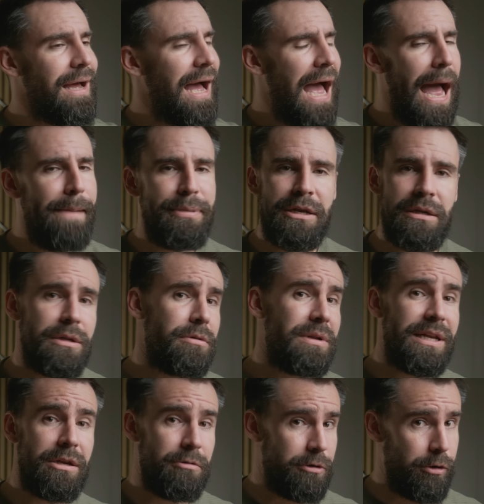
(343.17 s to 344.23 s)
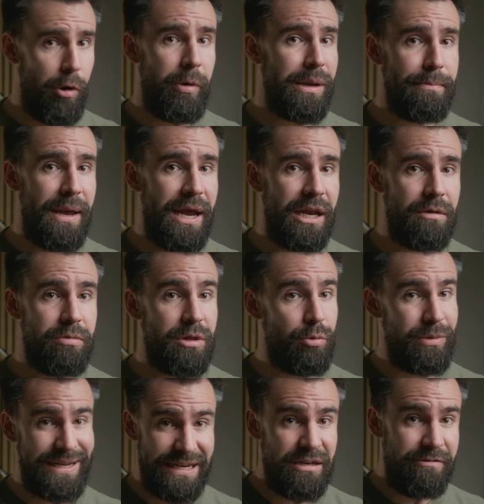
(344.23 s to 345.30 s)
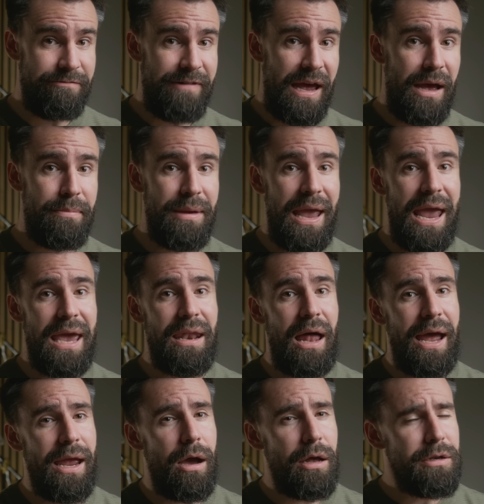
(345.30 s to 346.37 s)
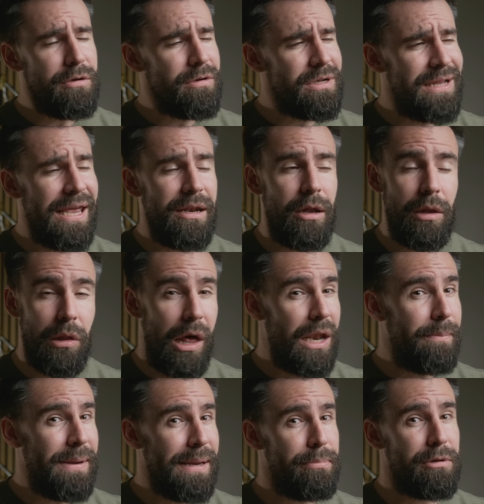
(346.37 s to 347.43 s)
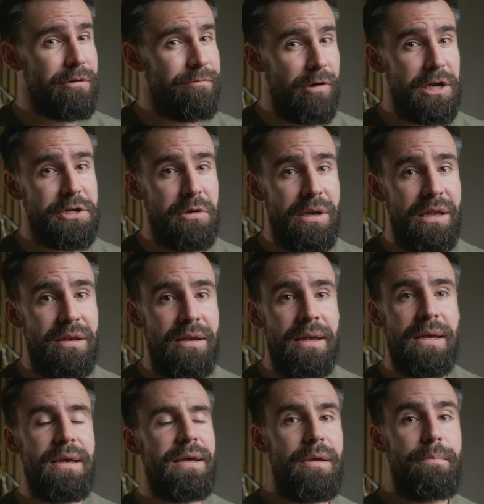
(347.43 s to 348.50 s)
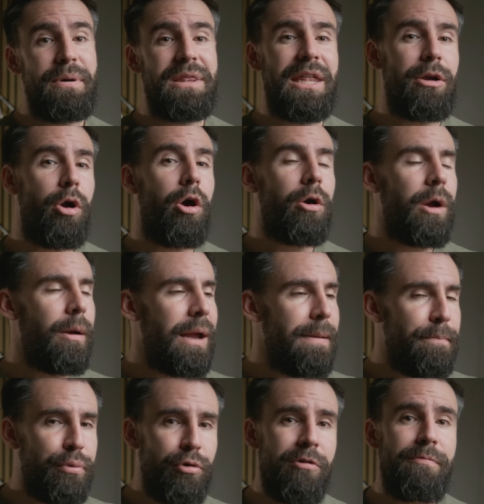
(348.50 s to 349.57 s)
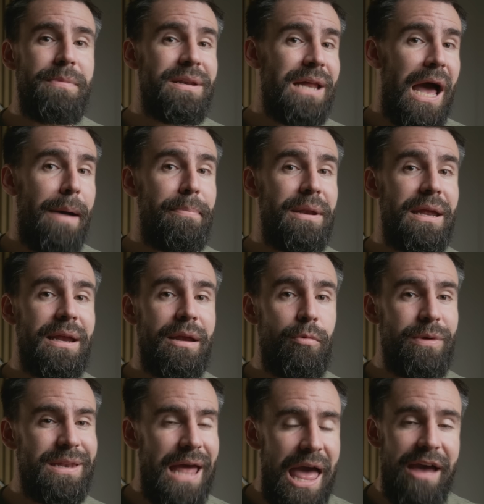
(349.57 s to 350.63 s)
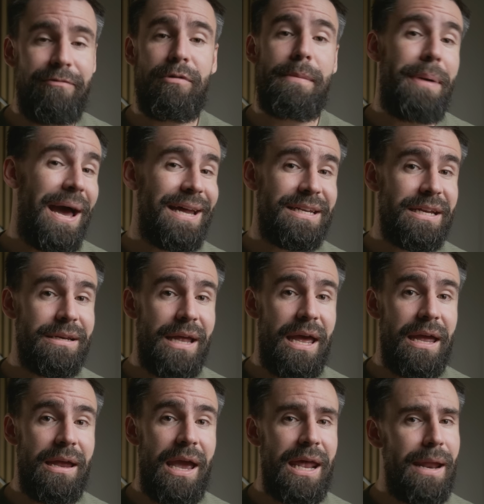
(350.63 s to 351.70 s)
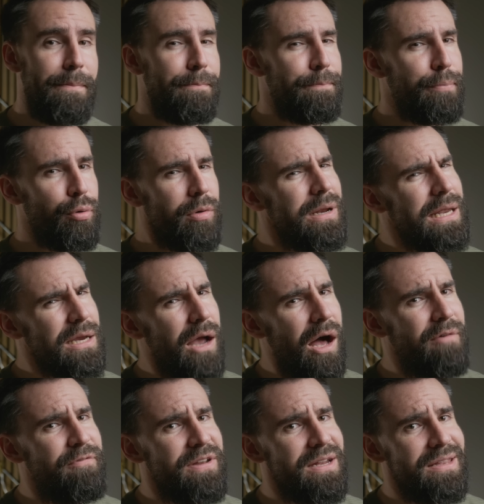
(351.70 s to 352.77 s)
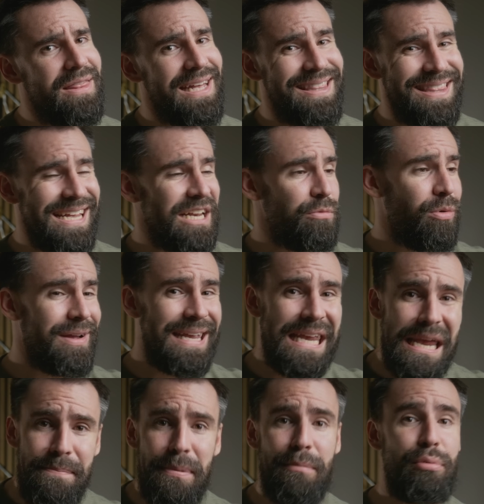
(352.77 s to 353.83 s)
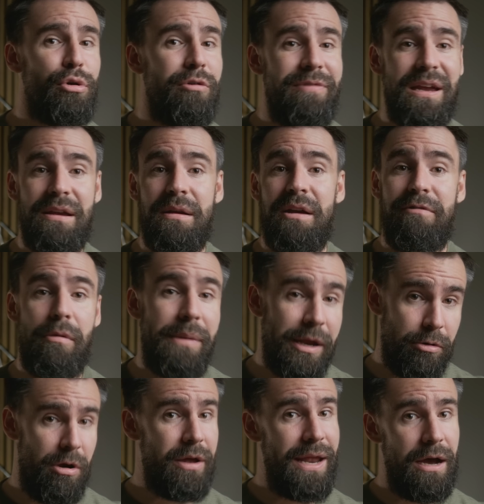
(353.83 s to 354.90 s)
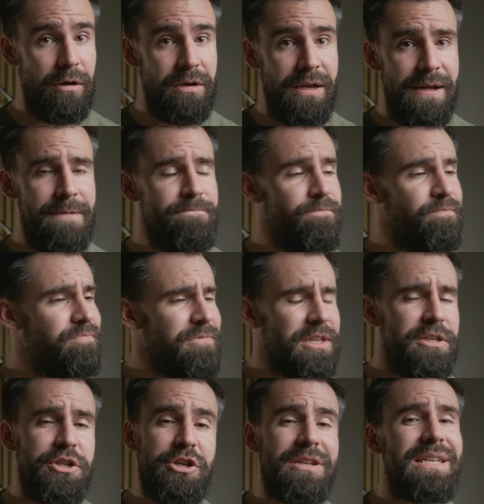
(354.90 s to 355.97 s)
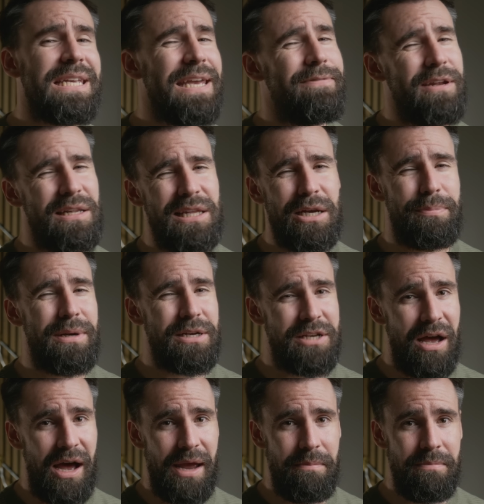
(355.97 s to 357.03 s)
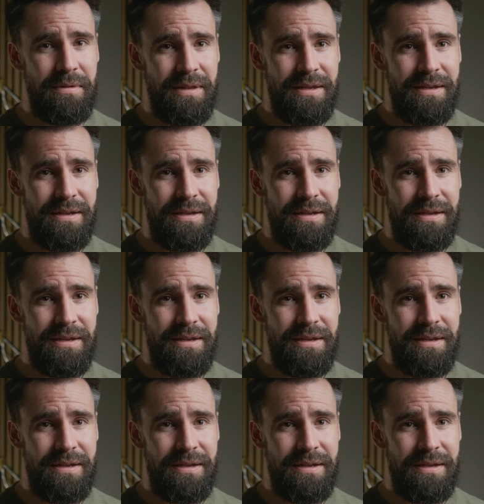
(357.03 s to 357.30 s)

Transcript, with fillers: absolutely some growing pains with the release of F A B, and I understand a lot of people are frustrated, but there are improvements happening with every passing day, and I'm pretty confident that things will keep improving from here on out. Just give it a little bit of time.